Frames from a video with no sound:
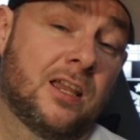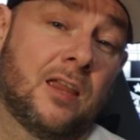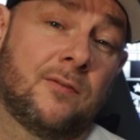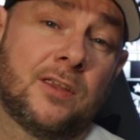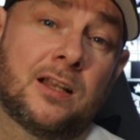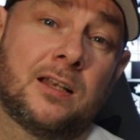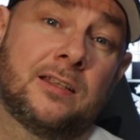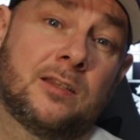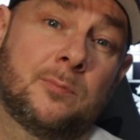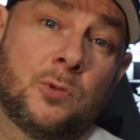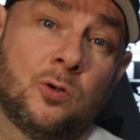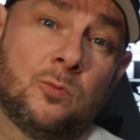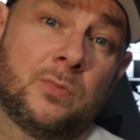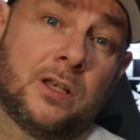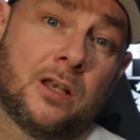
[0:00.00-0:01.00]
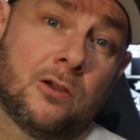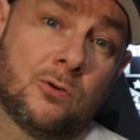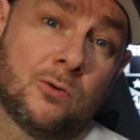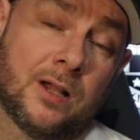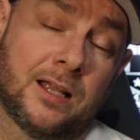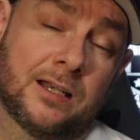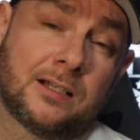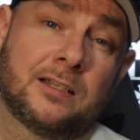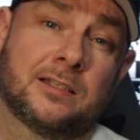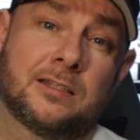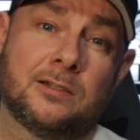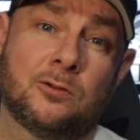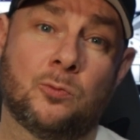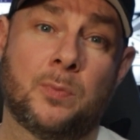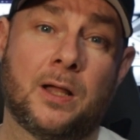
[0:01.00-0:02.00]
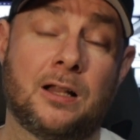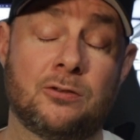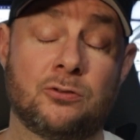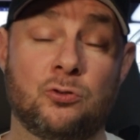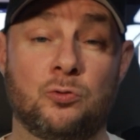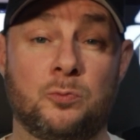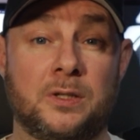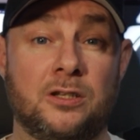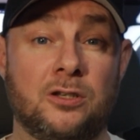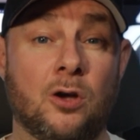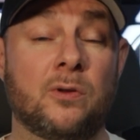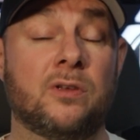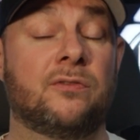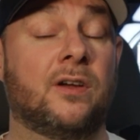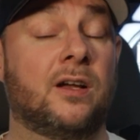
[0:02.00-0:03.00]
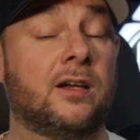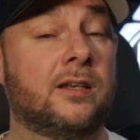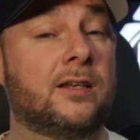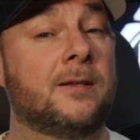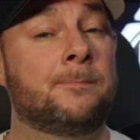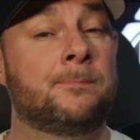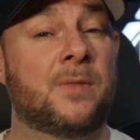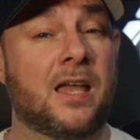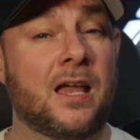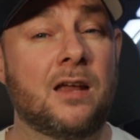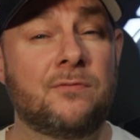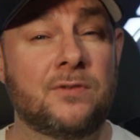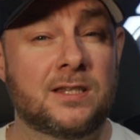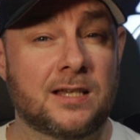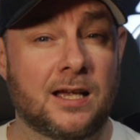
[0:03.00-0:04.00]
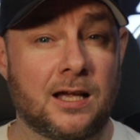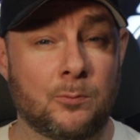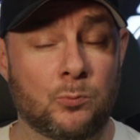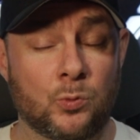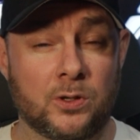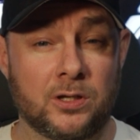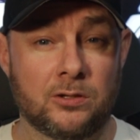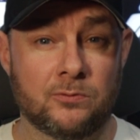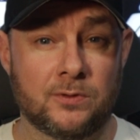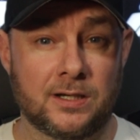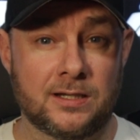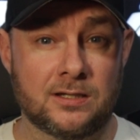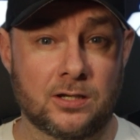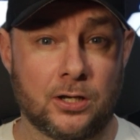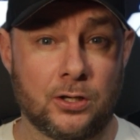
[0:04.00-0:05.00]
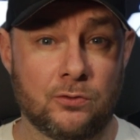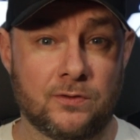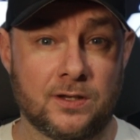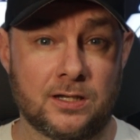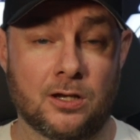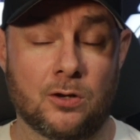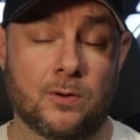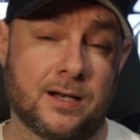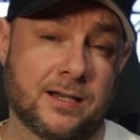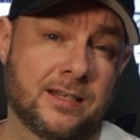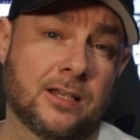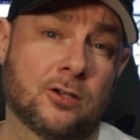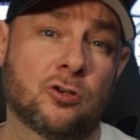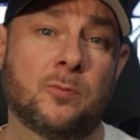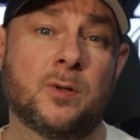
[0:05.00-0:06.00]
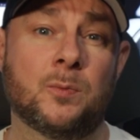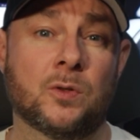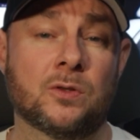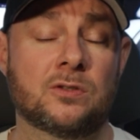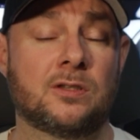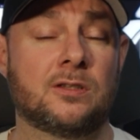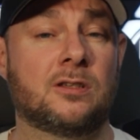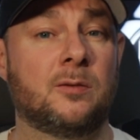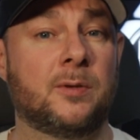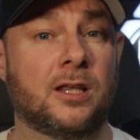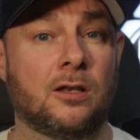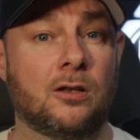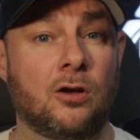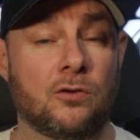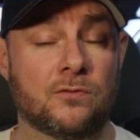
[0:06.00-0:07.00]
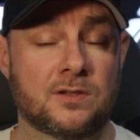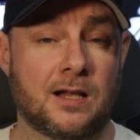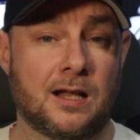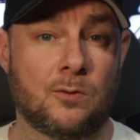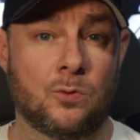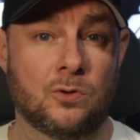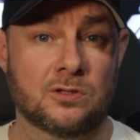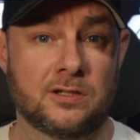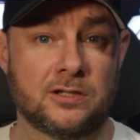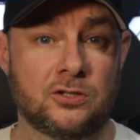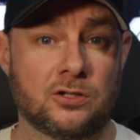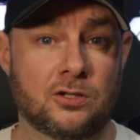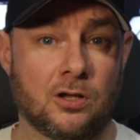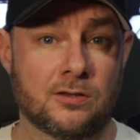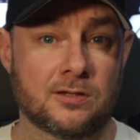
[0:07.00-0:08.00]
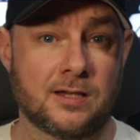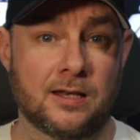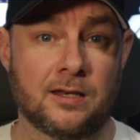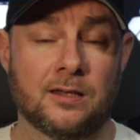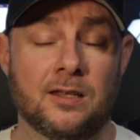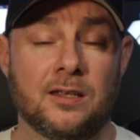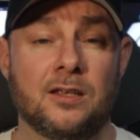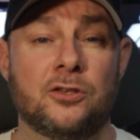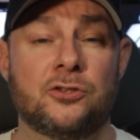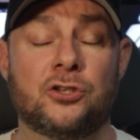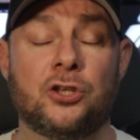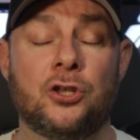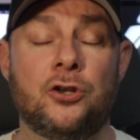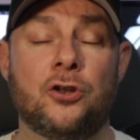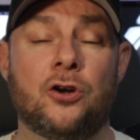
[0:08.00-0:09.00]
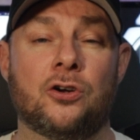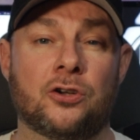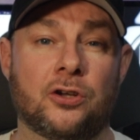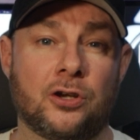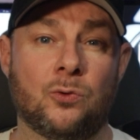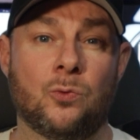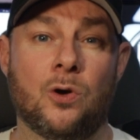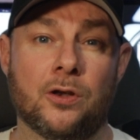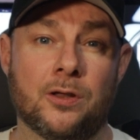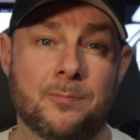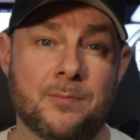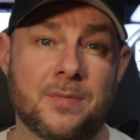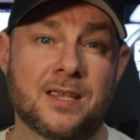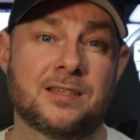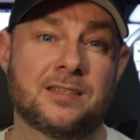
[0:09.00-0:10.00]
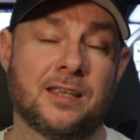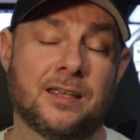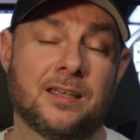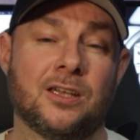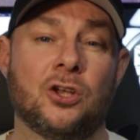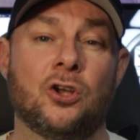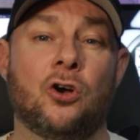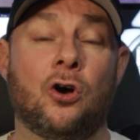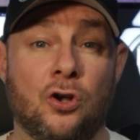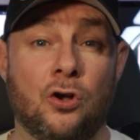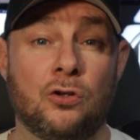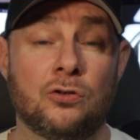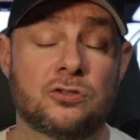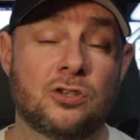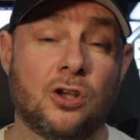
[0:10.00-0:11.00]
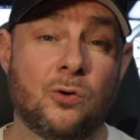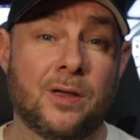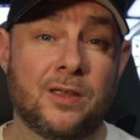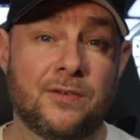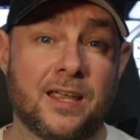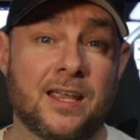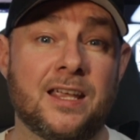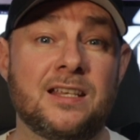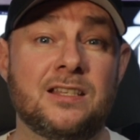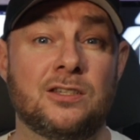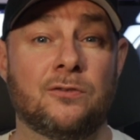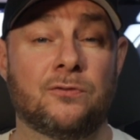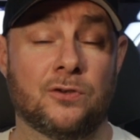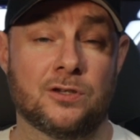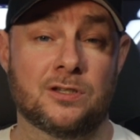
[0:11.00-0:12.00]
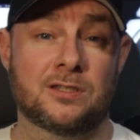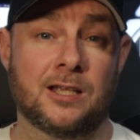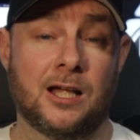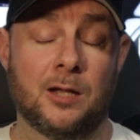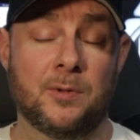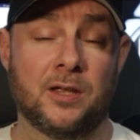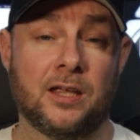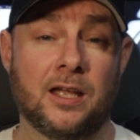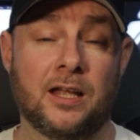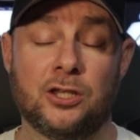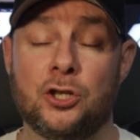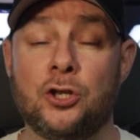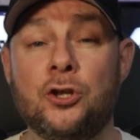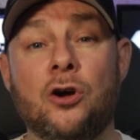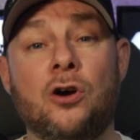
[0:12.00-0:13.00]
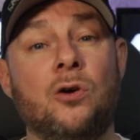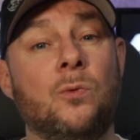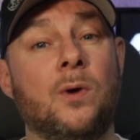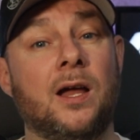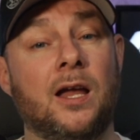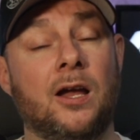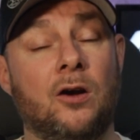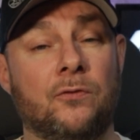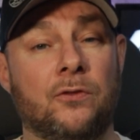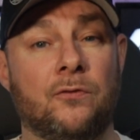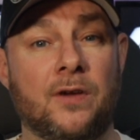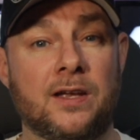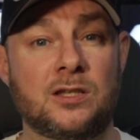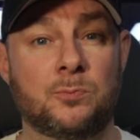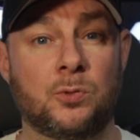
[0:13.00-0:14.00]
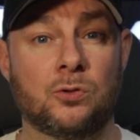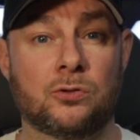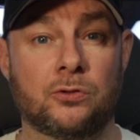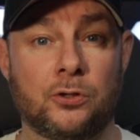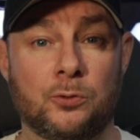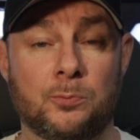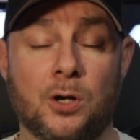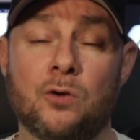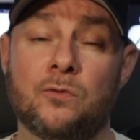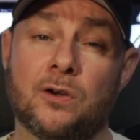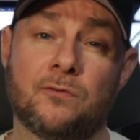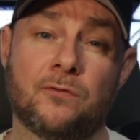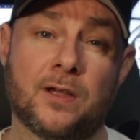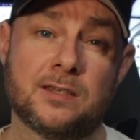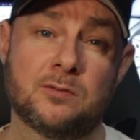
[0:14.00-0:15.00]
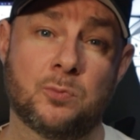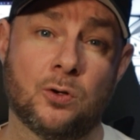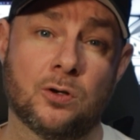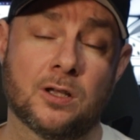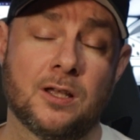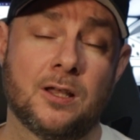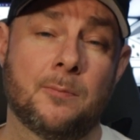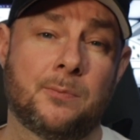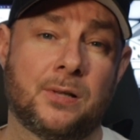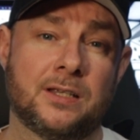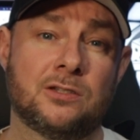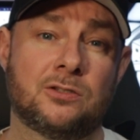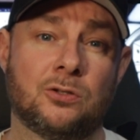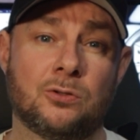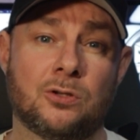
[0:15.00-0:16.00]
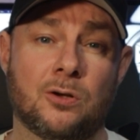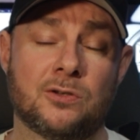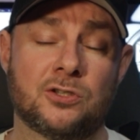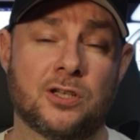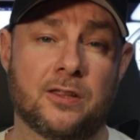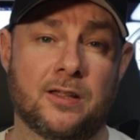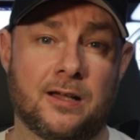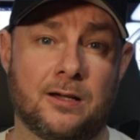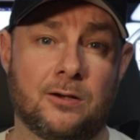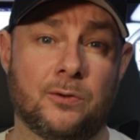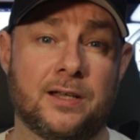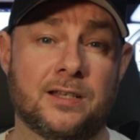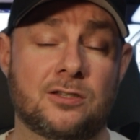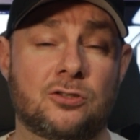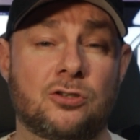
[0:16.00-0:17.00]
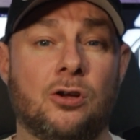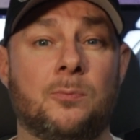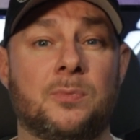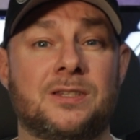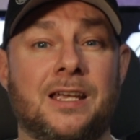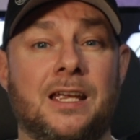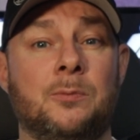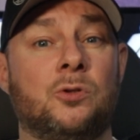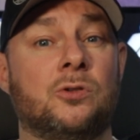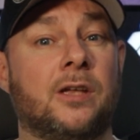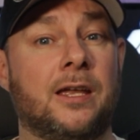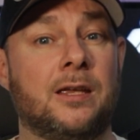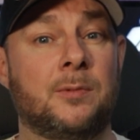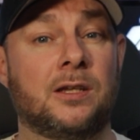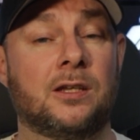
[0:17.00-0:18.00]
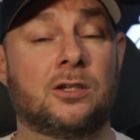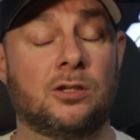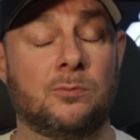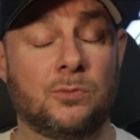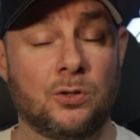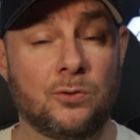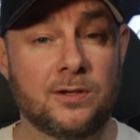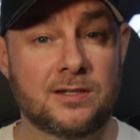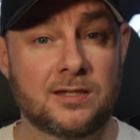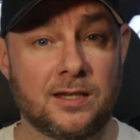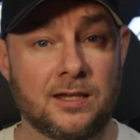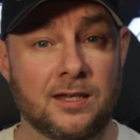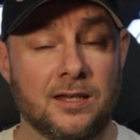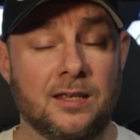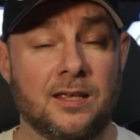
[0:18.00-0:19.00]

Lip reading: If you click the button below and click the little bell, you will be notified every time we release a new video. And in the coming months, there's going to be a lot of Star Wars Legion content, so you're not going to want to miss it. Also, if it is your first time here and you're not aware of the Facebook group over on Facebook, please do go and check that out. It's Top Table Gaming Community.